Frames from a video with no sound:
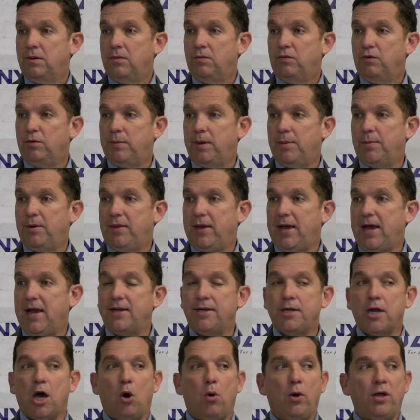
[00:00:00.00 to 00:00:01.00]
Remember that?
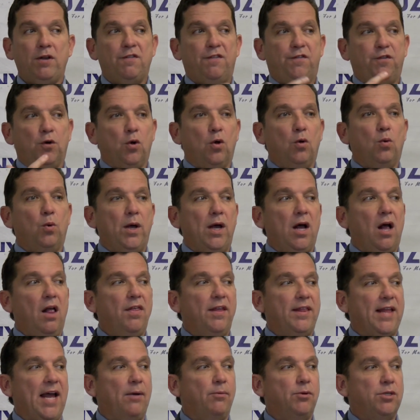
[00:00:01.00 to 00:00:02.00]
Knowing full well
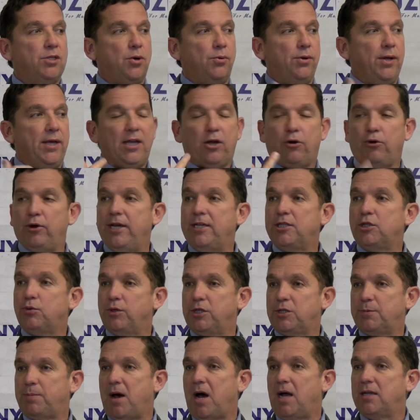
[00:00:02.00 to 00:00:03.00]
that that was going to increase
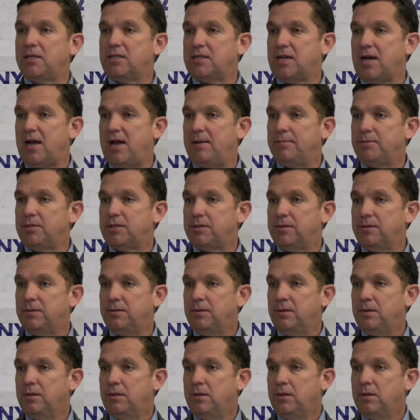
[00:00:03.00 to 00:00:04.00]
response times?
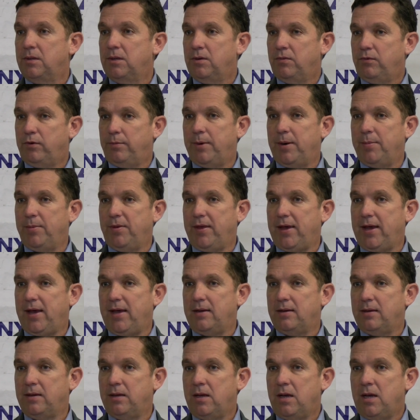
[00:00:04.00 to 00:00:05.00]
Remember
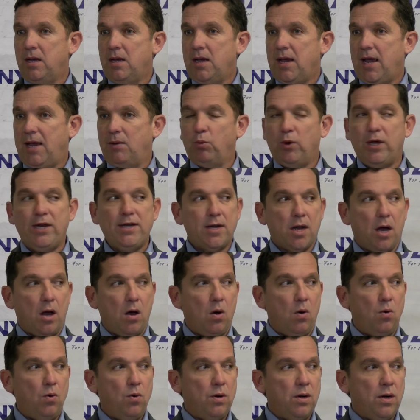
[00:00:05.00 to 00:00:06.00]
that? And we
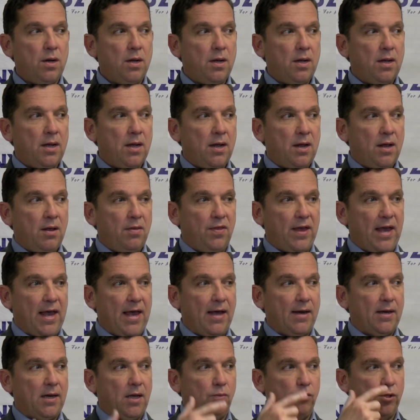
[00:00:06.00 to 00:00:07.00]
know
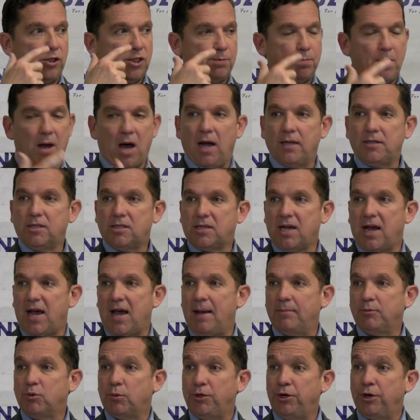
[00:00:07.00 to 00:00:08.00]
that response
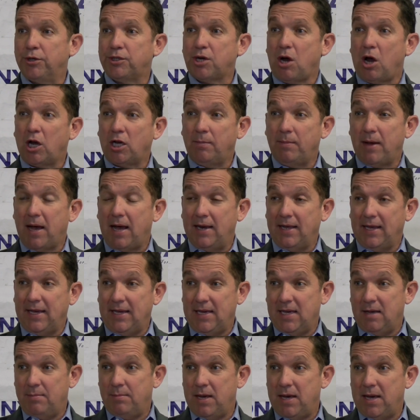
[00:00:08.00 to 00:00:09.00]
times, when you're talking about
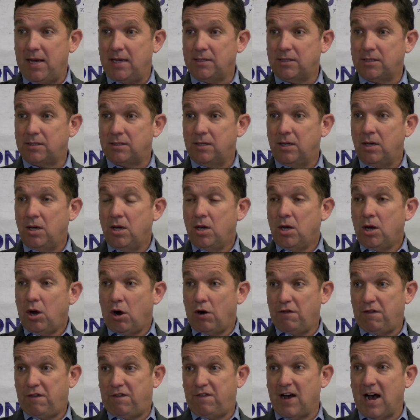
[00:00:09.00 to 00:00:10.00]
EMS
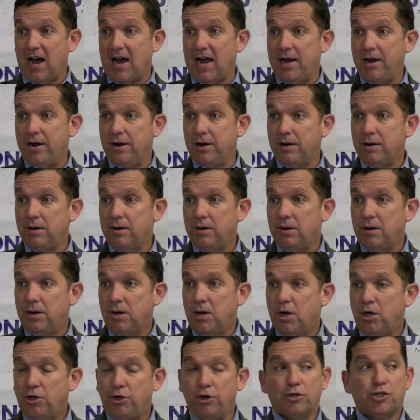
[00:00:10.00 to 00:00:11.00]
or fire,
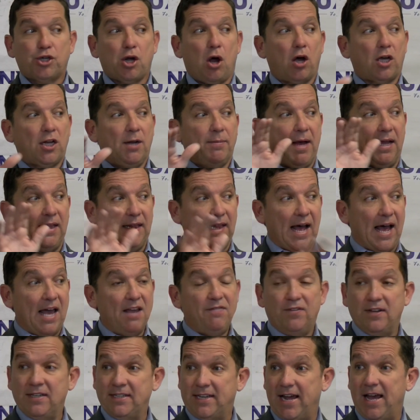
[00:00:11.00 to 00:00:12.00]
you're talking about
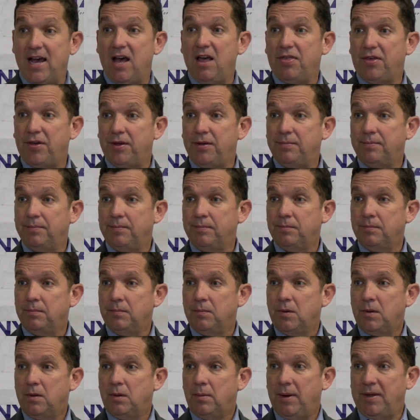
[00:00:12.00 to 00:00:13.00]
life and death.
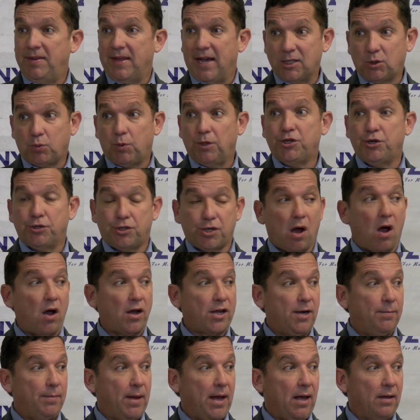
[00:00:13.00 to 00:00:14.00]
I mean, that's what you're
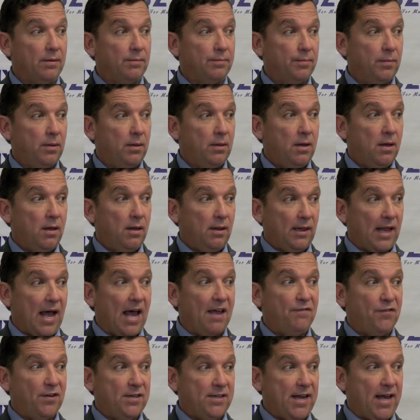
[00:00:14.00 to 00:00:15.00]
talking about.
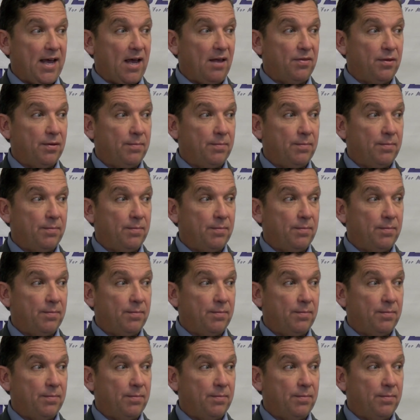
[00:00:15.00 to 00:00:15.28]
Life and death.